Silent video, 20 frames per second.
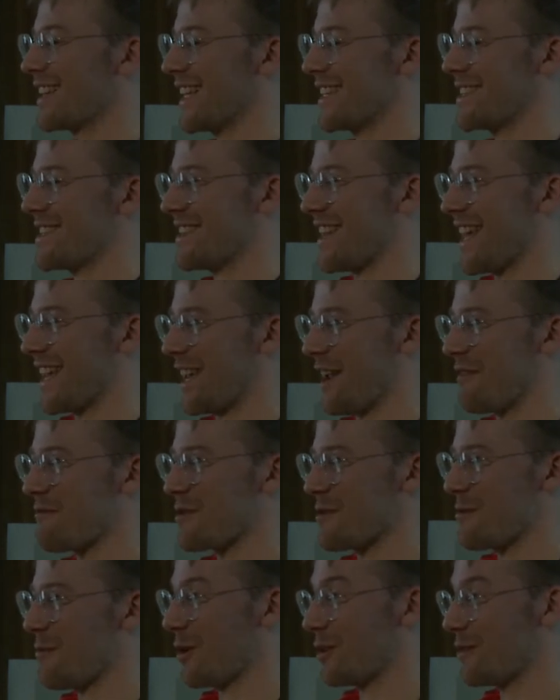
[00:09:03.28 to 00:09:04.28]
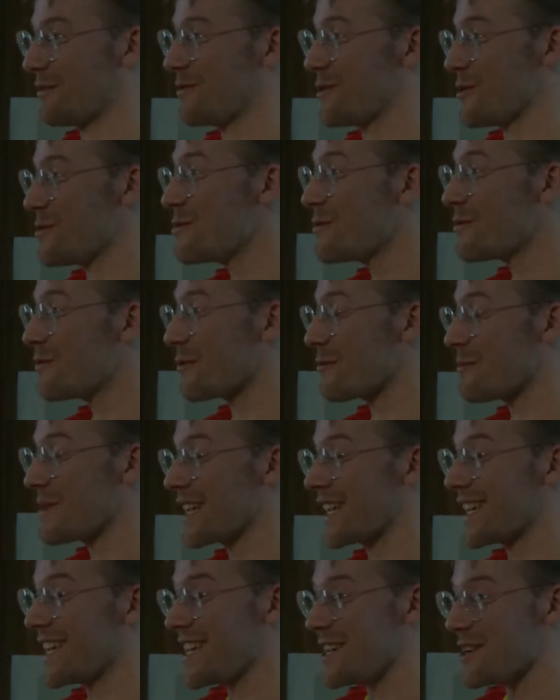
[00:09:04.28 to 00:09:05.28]
like to thank every one of you for
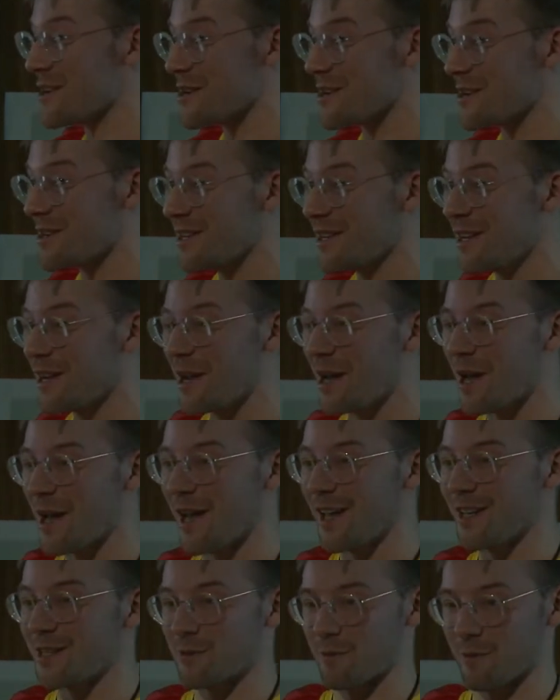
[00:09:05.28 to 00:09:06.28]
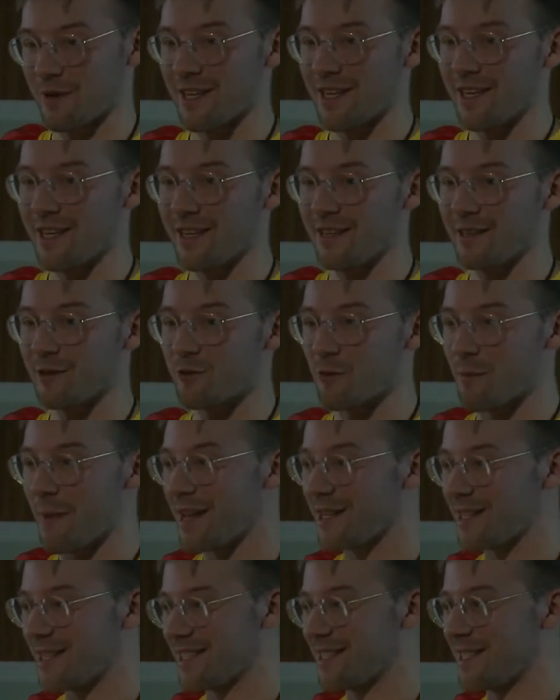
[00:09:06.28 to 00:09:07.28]
being here. It's really
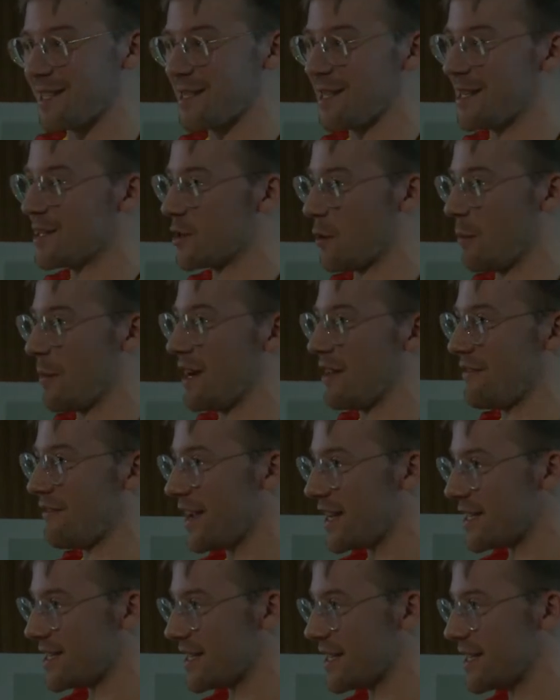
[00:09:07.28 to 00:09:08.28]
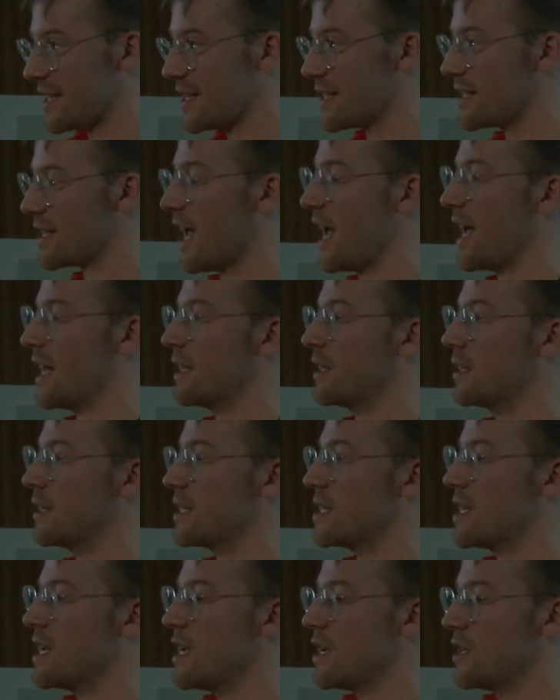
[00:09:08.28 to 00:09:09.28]
tremendous to see so many faces
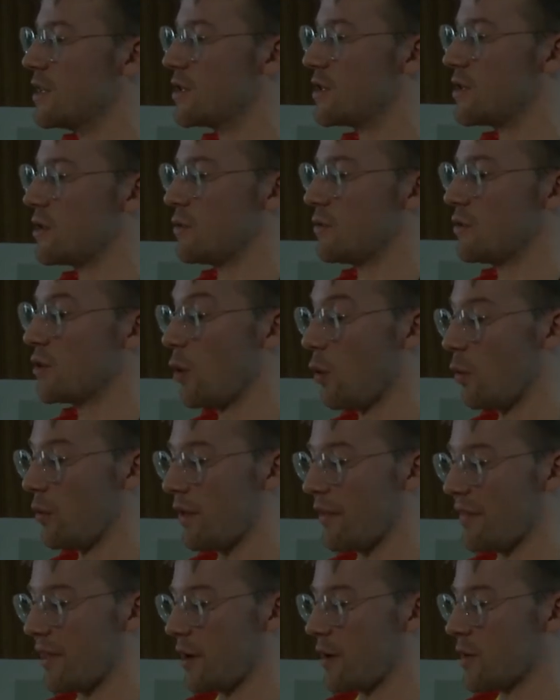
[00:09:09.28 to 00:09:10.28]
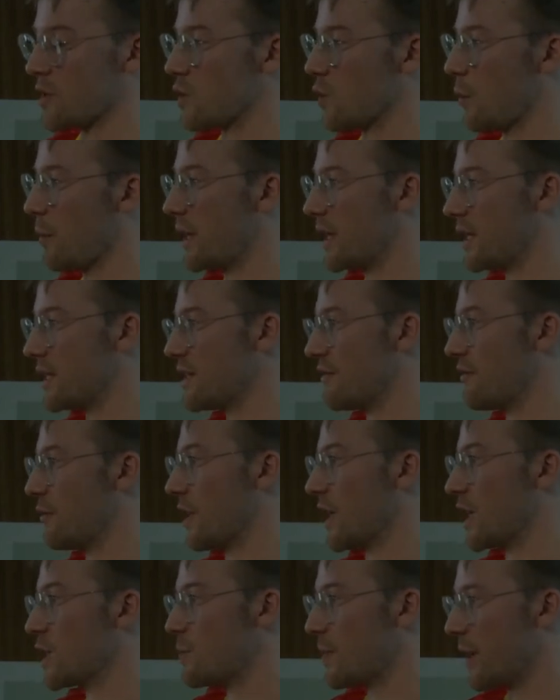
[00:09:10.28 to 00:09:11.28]
and to know that there are so many different
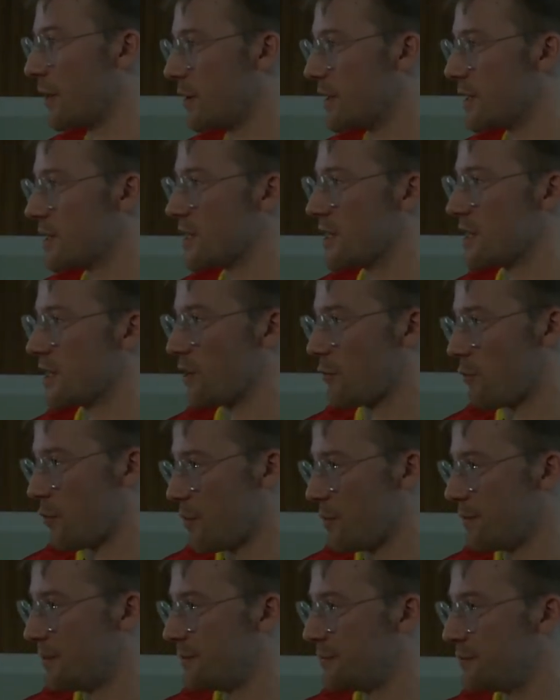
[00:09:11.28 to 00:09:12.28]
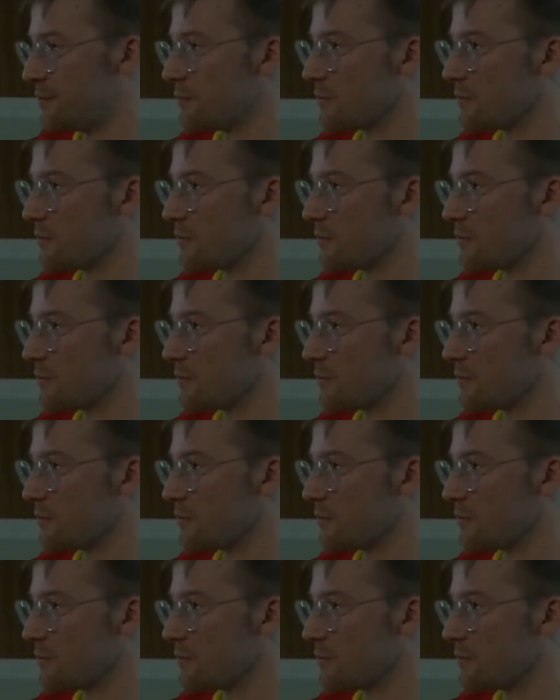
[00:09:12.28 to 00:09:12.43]
experiences in the room.